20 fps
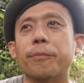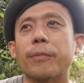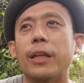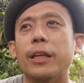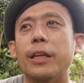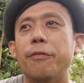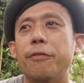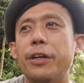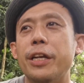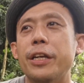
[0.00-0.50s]

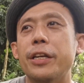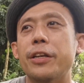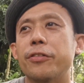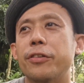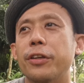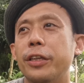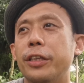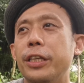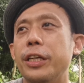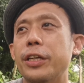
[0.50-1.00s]
living in the
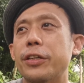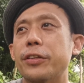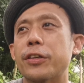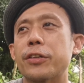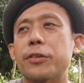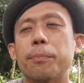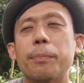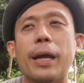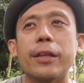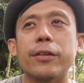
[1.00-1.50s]
city is
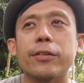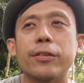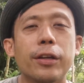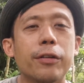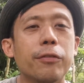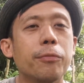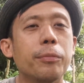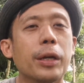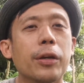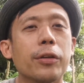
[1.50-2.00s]

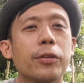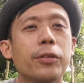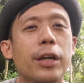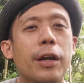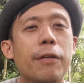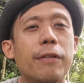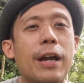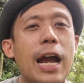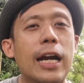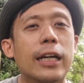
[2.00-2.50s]
expensive because you
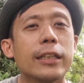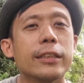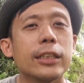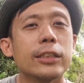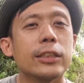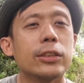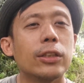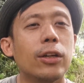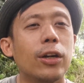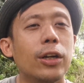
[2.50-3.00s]
have
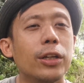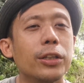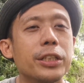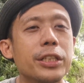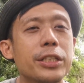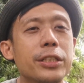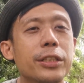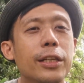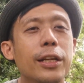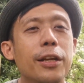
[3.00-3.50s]
access to all
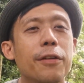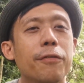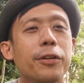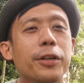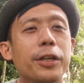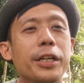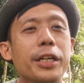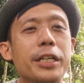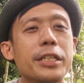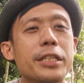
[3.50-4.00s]
these
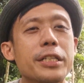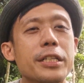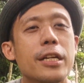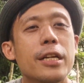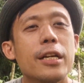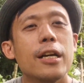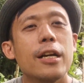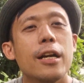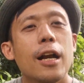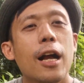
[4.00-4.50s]
deliveries.
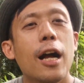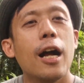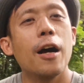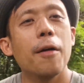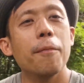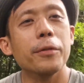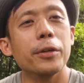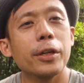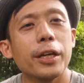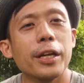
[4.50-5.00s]

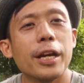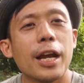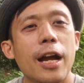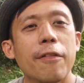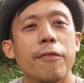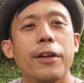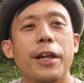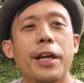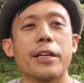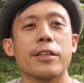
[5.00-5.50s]
You can
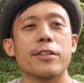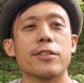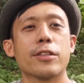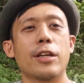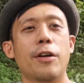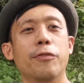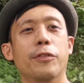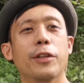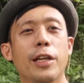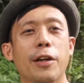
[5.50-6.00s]
have like
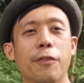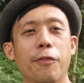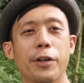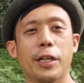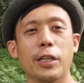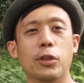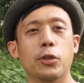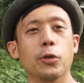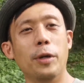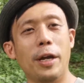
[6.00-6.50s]
stuff delivered
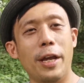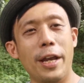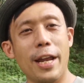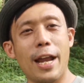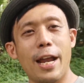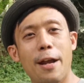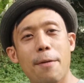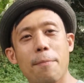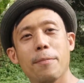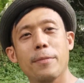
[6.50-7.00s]
at 2
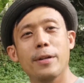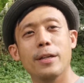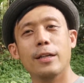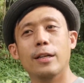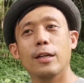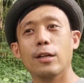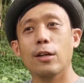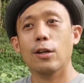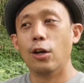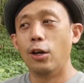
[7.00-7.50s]
a.m.
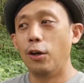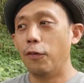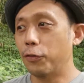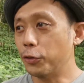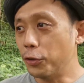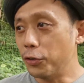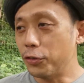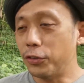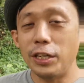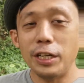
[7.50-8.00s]
Of
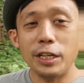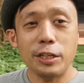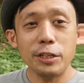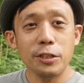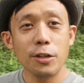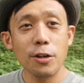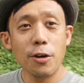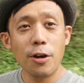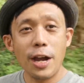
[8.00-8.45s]
course, here, you know,